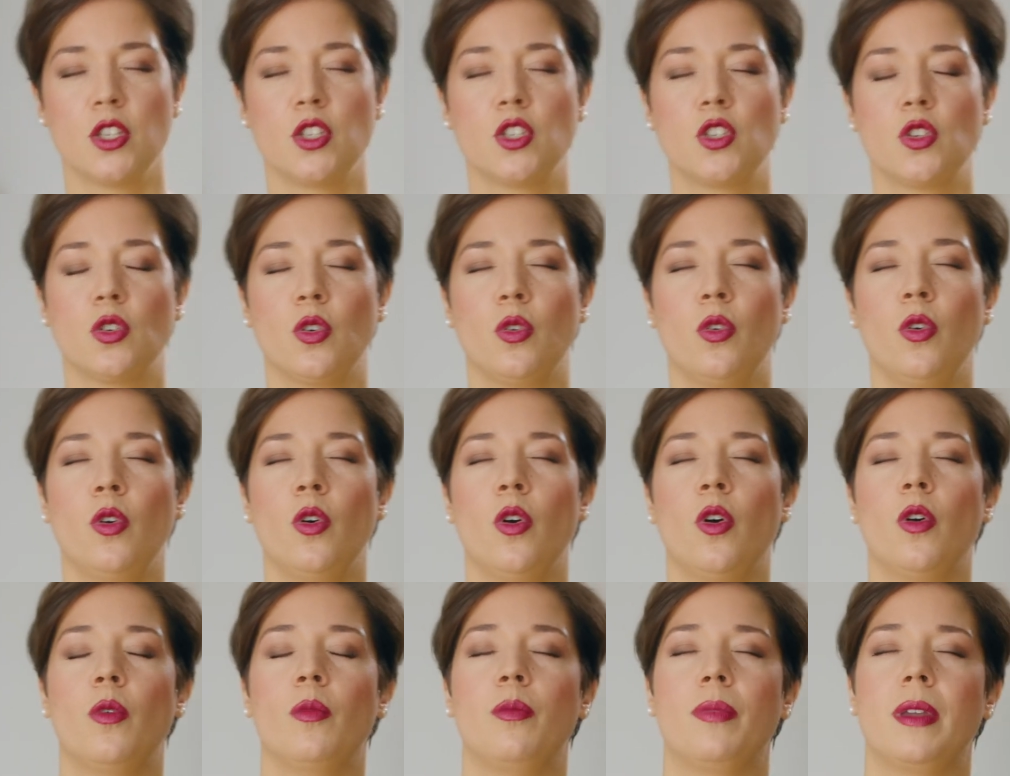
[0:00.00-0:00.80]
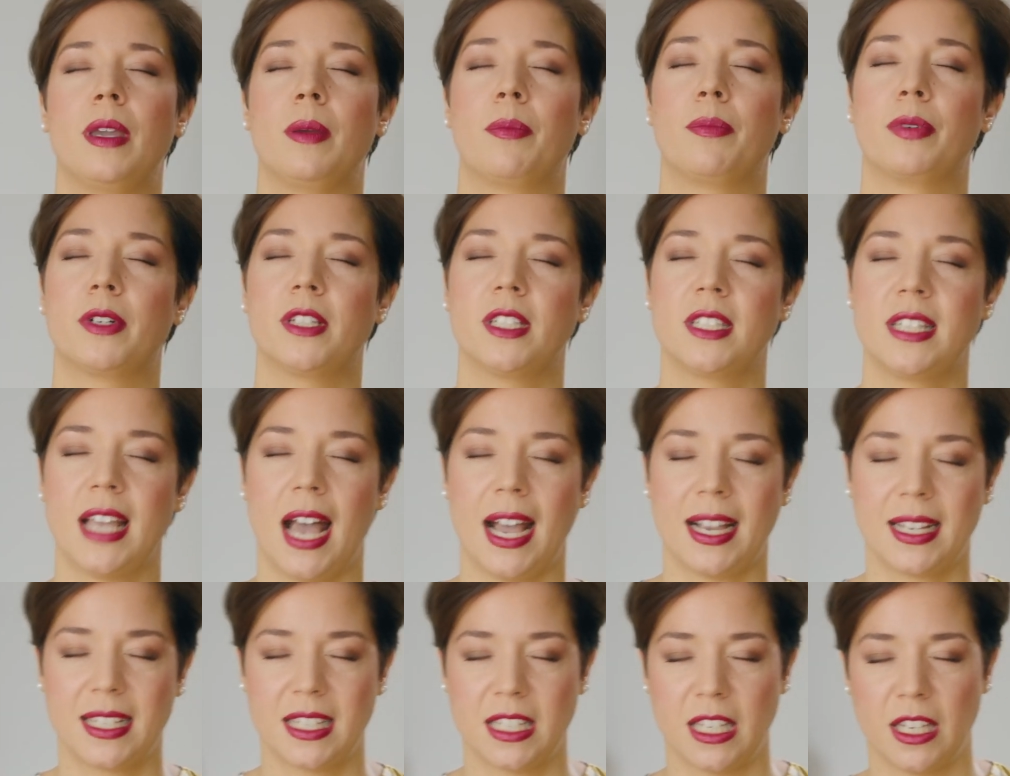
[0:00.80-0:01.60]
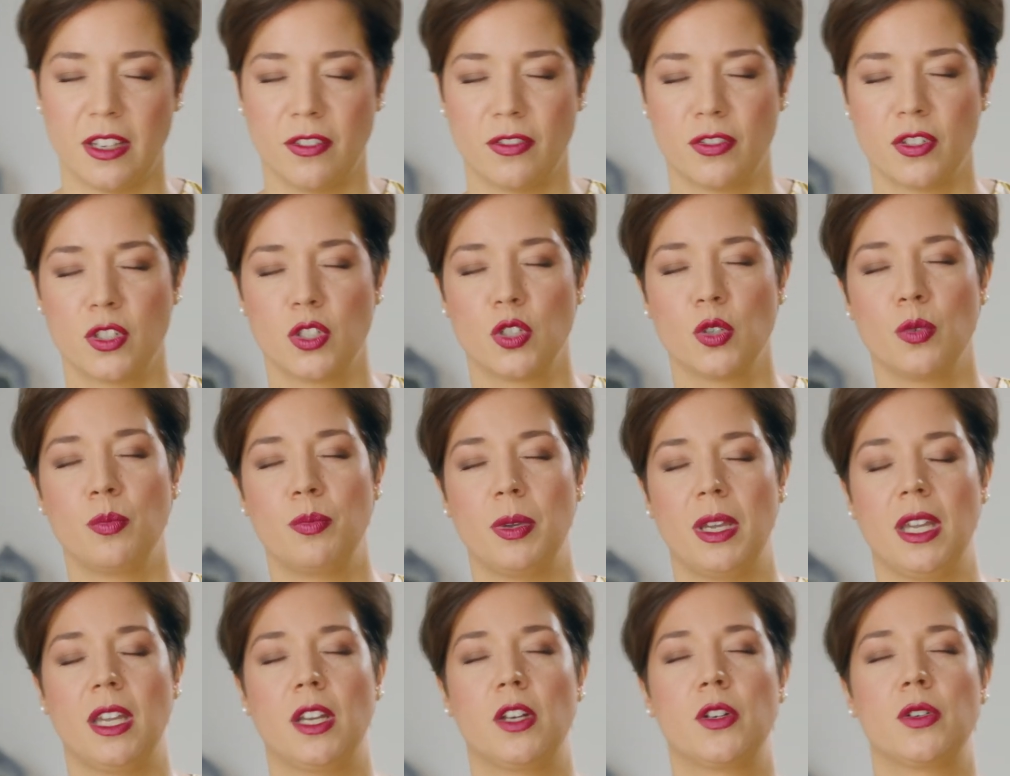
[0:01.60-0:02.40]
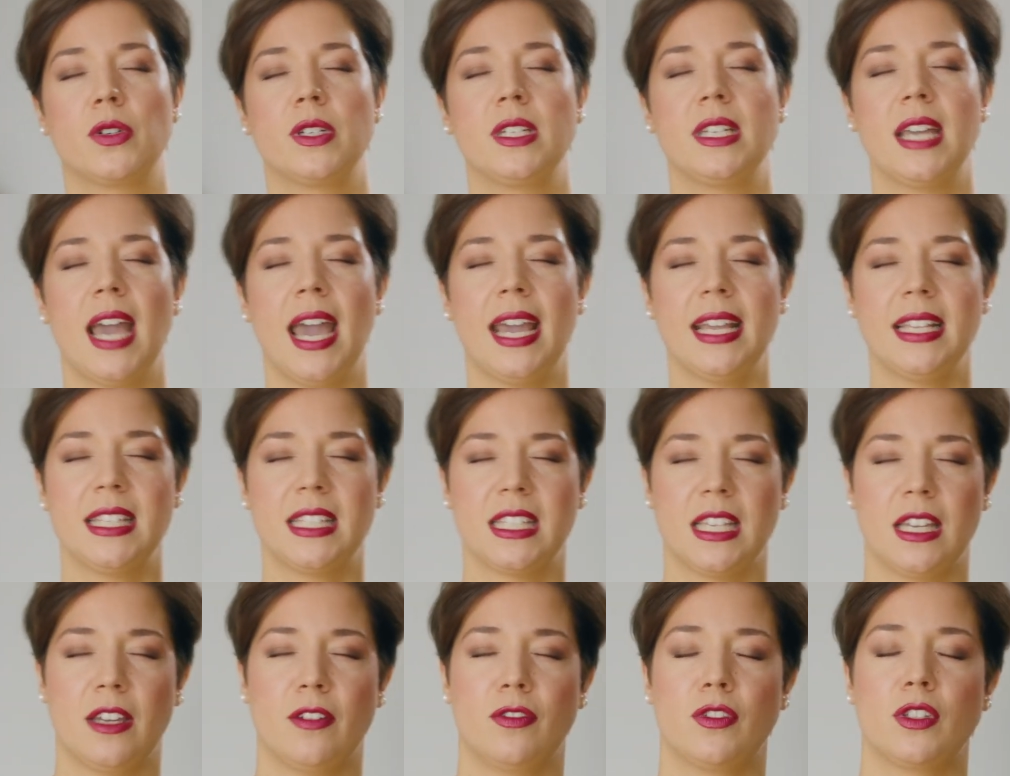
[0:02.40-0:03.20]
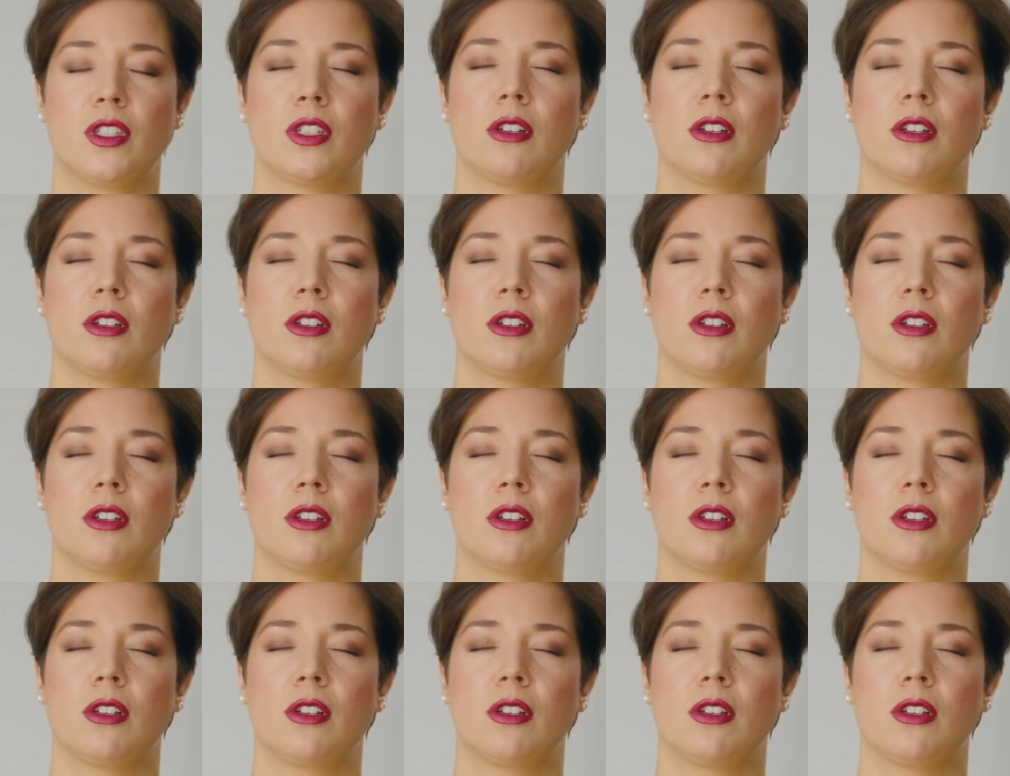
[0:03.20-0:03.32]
to be productive, to be creative,